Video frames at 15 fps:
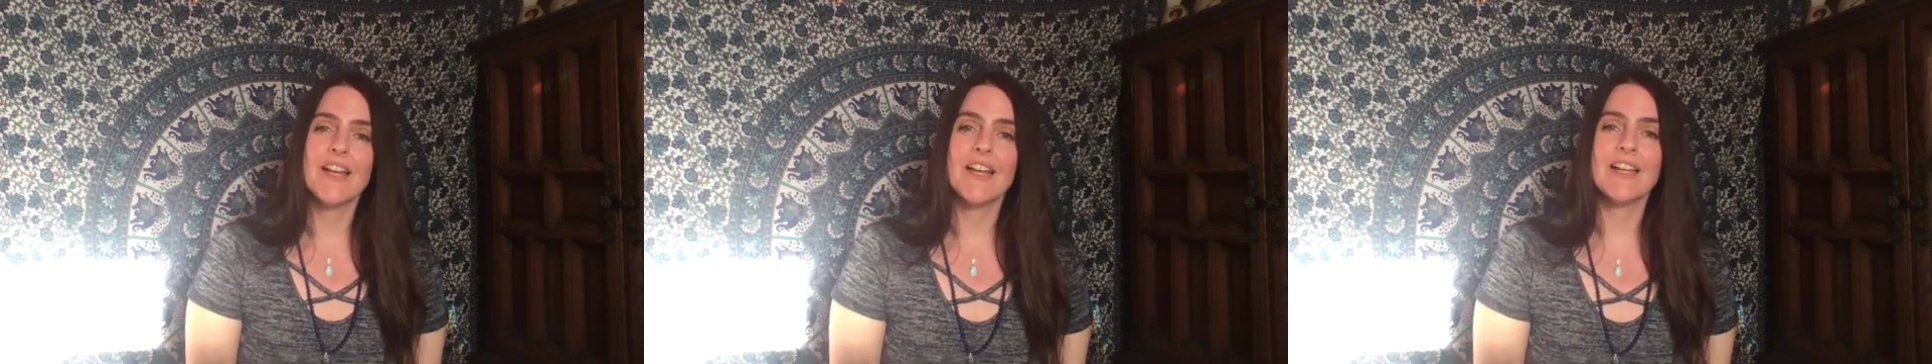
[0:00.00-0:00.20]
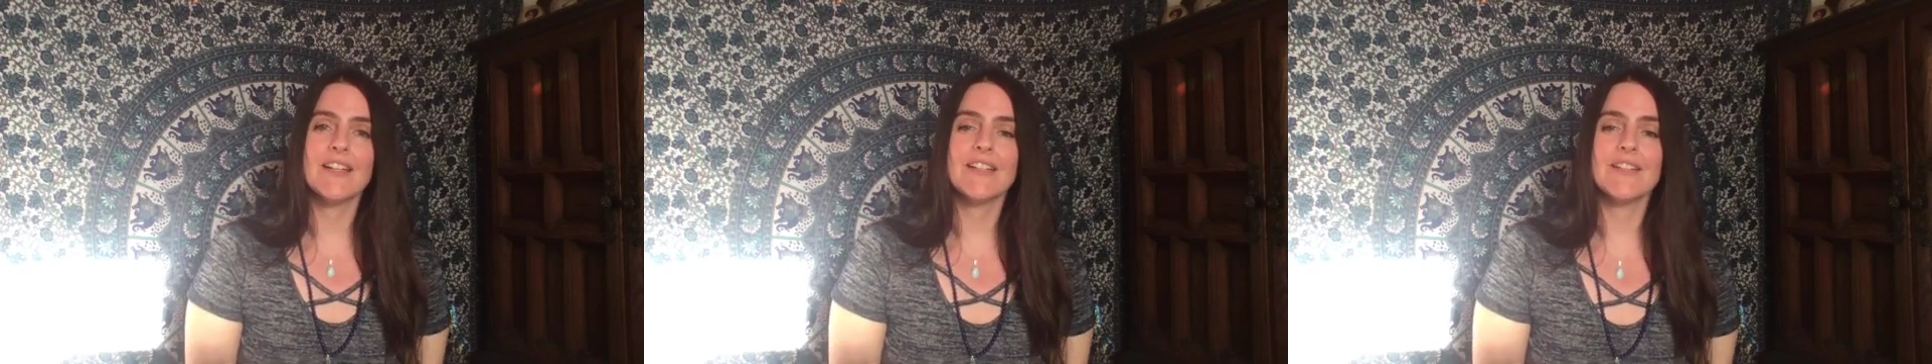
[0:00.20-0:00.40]

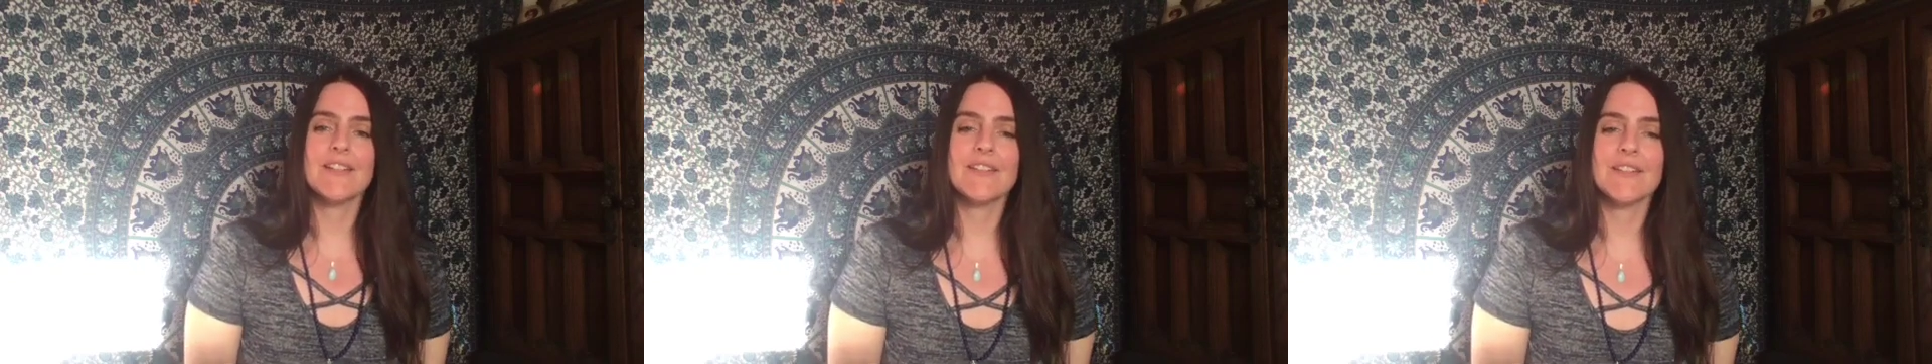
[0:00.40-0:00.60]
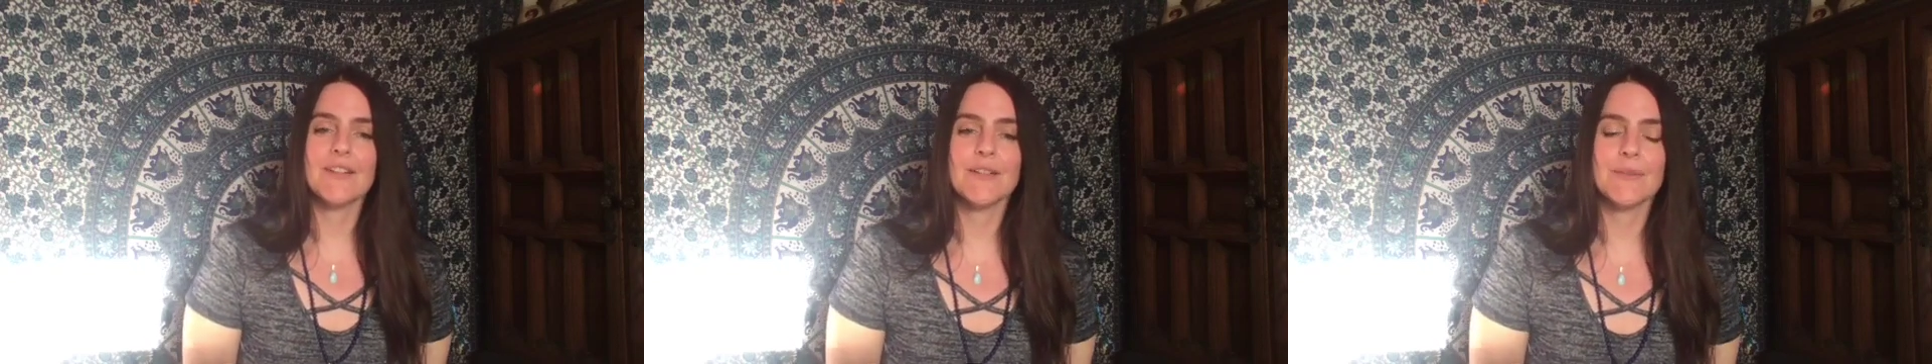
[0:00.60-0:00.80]

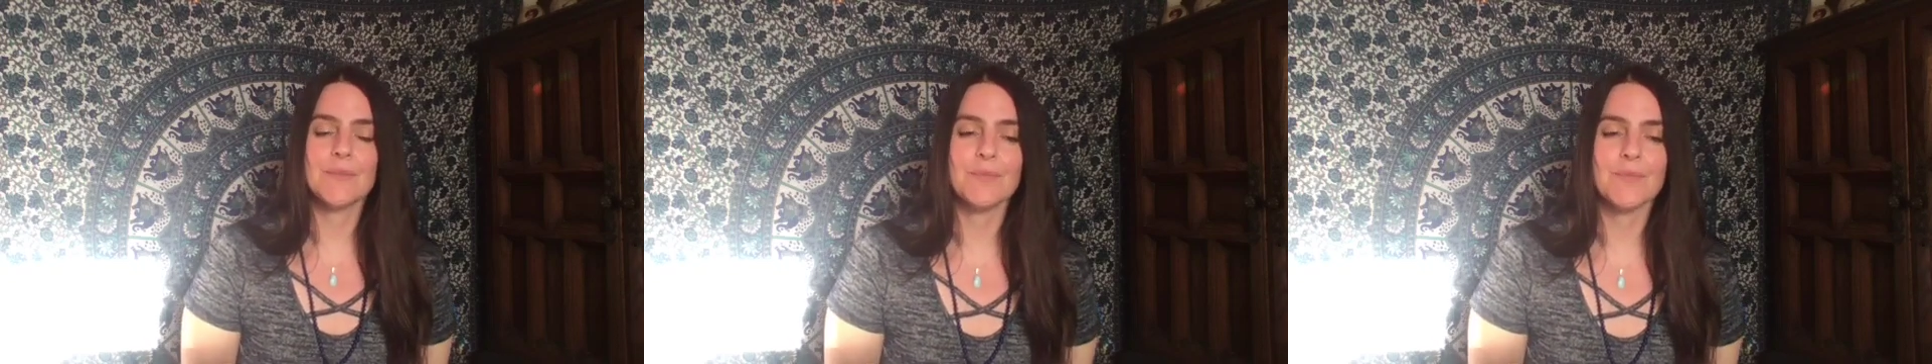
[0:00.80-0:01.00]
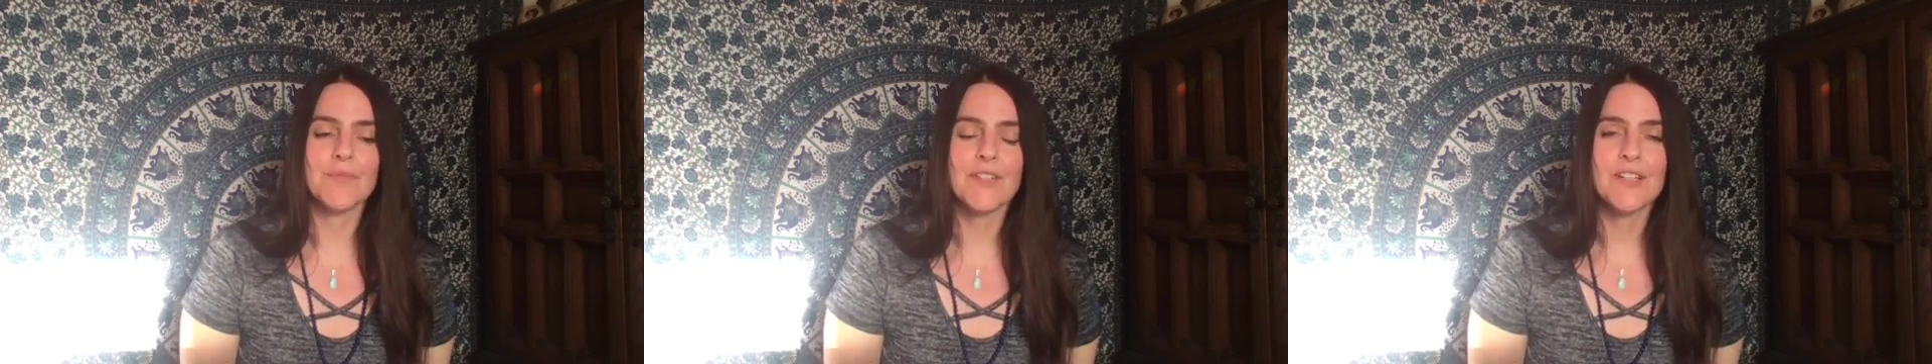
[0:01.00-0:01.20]

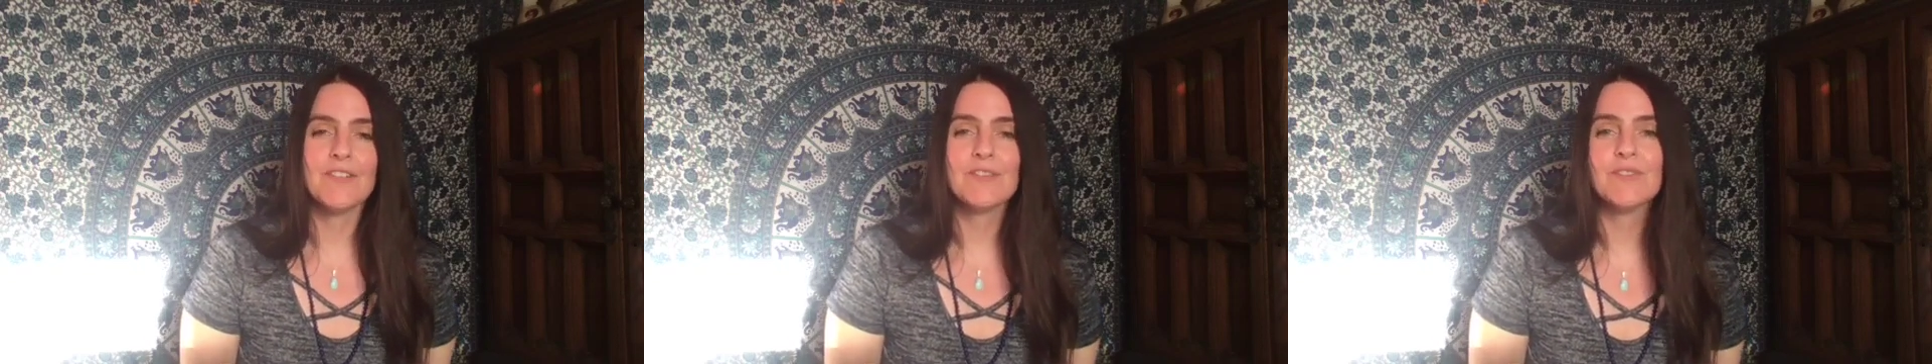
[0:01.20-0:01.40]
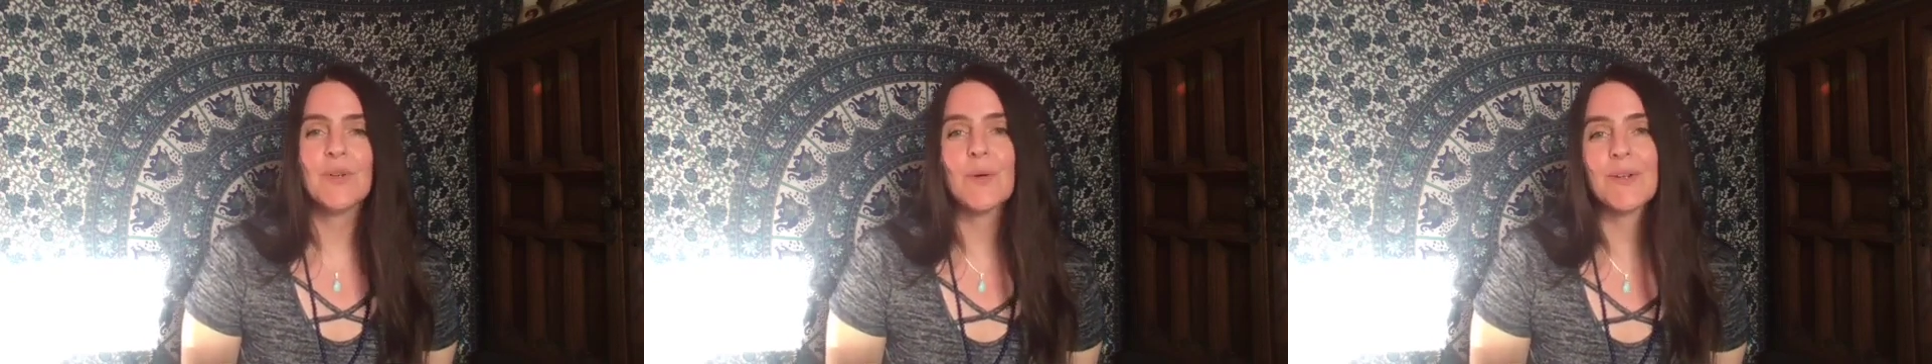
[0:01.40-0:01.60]
and
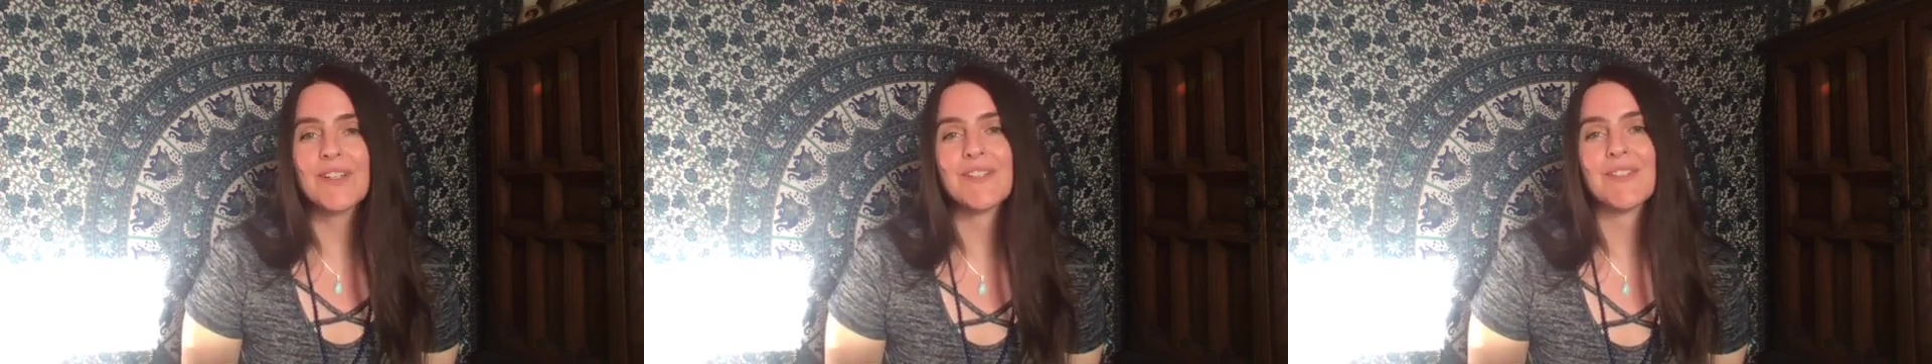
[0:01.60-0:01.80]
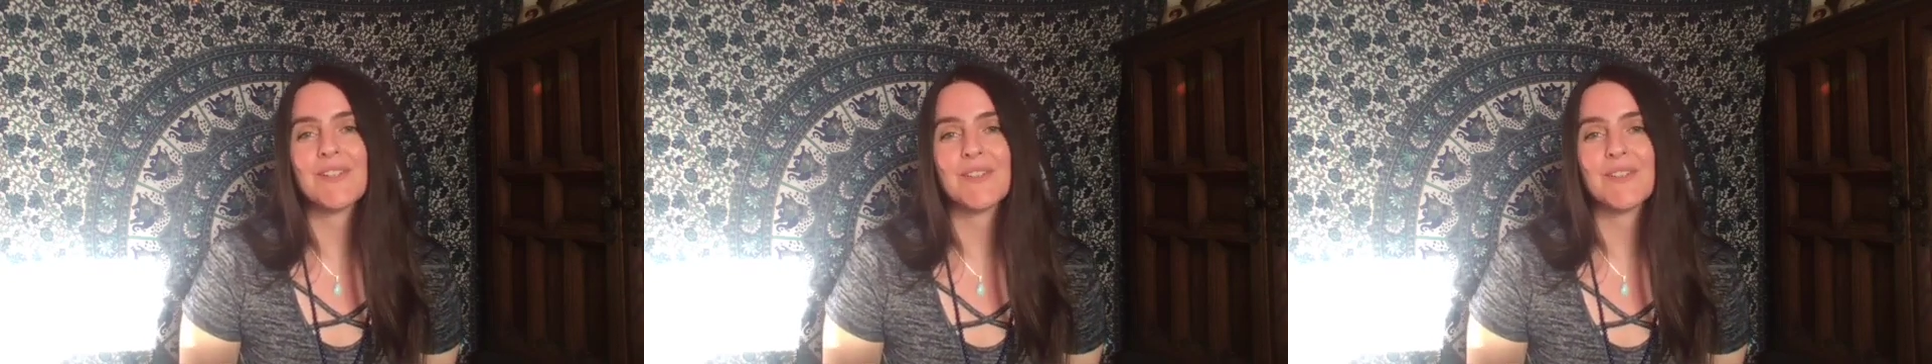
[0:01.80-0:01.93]
focus